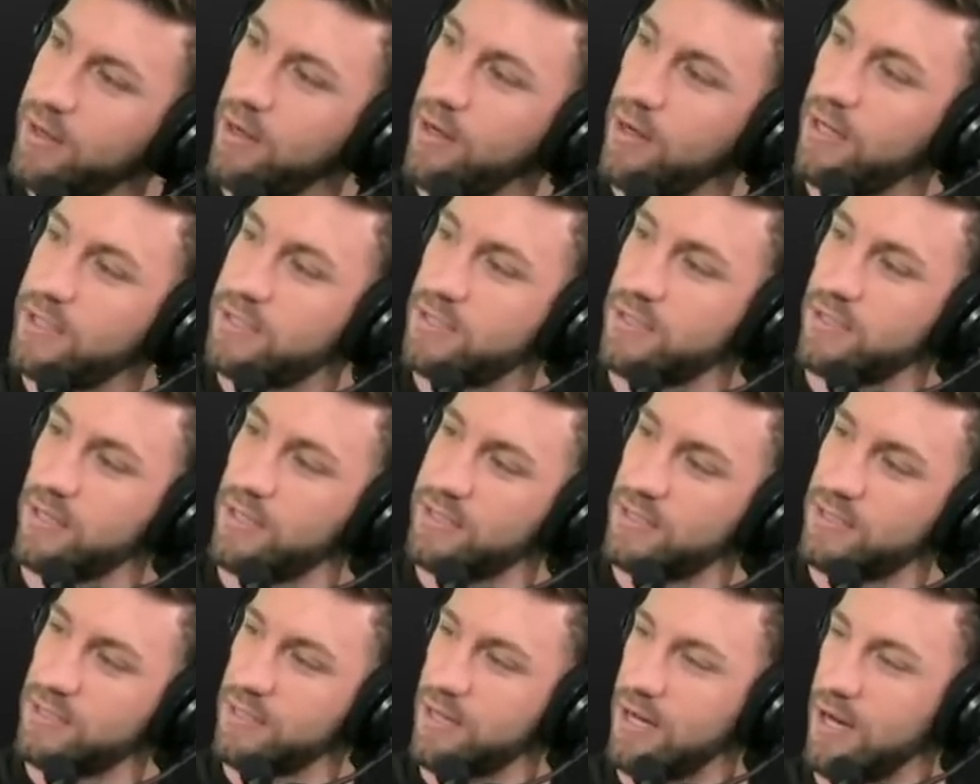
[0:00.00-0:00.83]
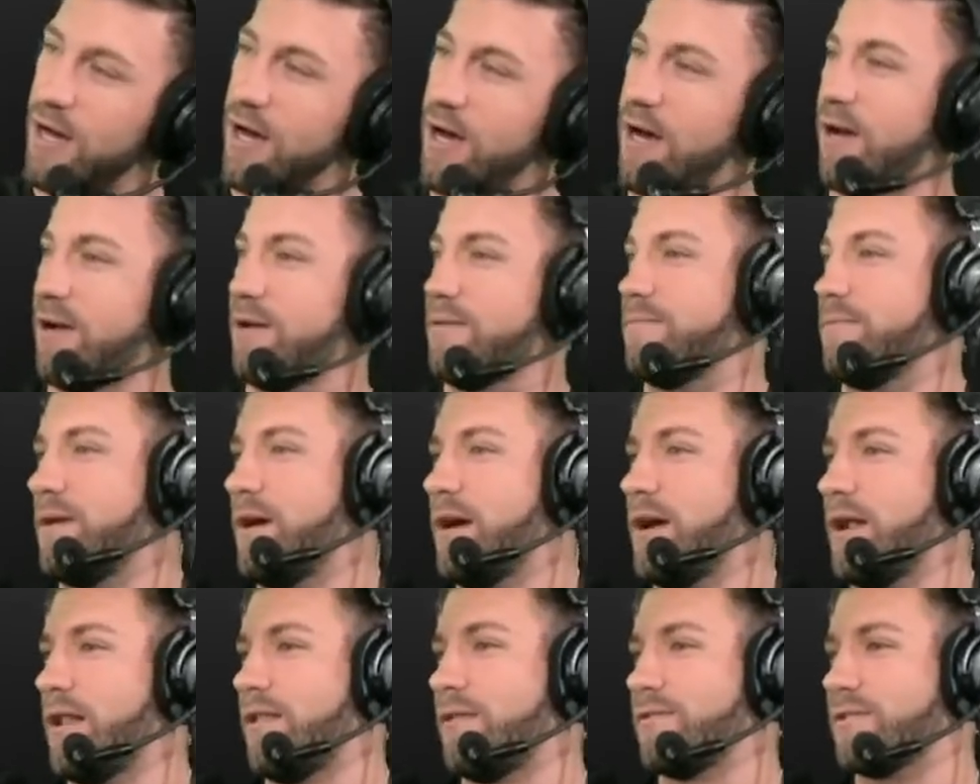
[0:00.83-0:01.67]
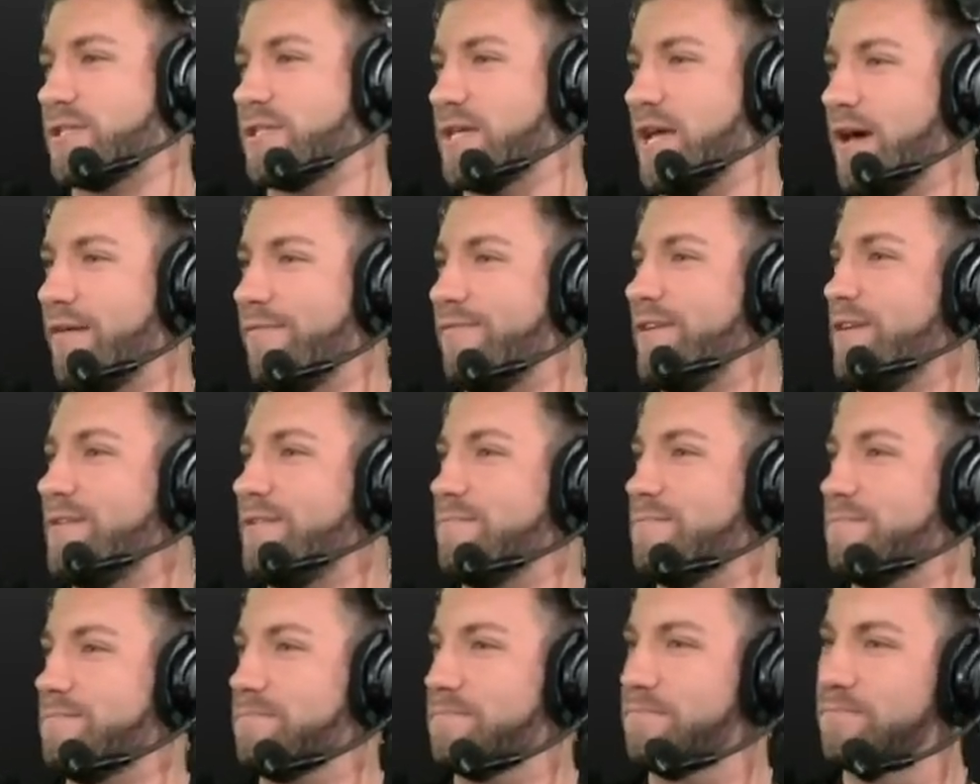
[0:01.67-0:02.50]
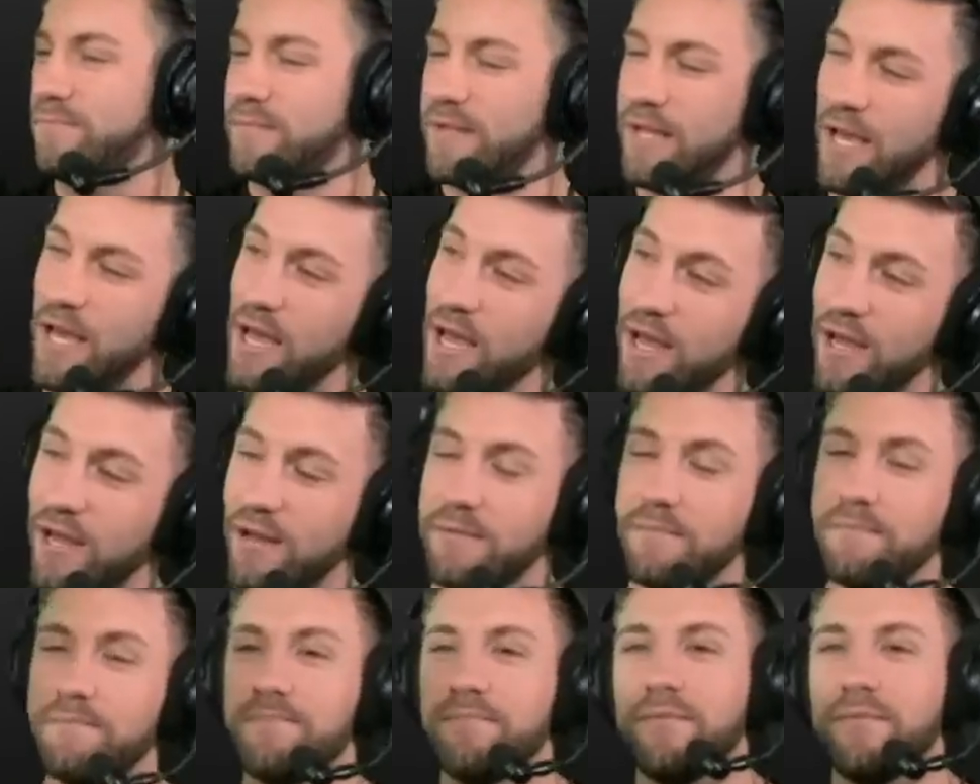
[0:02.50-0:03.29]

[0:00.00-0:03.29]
It's, it's uh, I don't know, seven, eight.